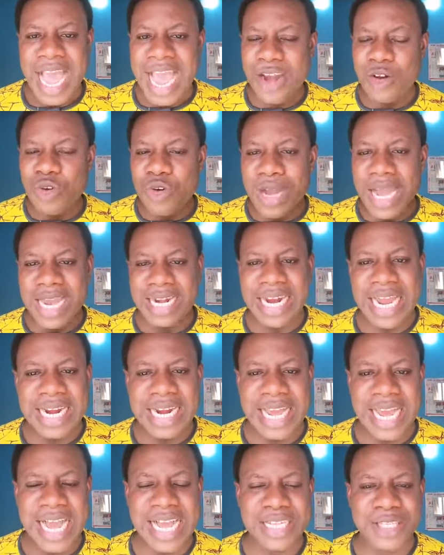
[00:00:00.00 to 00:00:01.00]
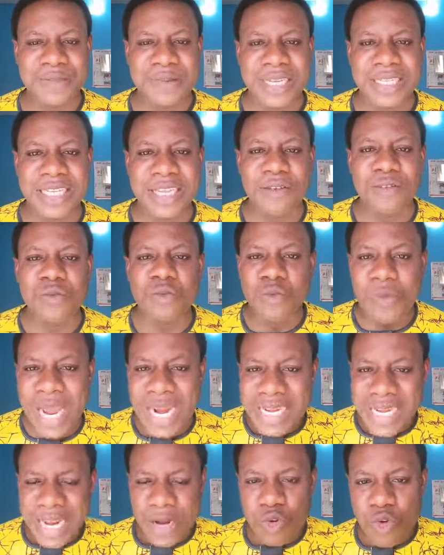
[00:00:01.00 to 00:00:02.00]
I look at them and I ask myself,
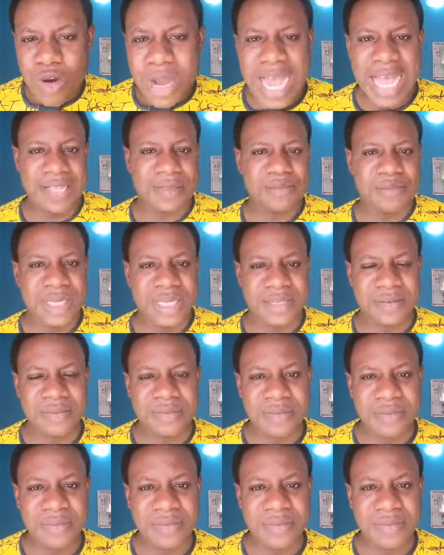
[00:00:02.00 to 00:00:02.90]
when they look at me,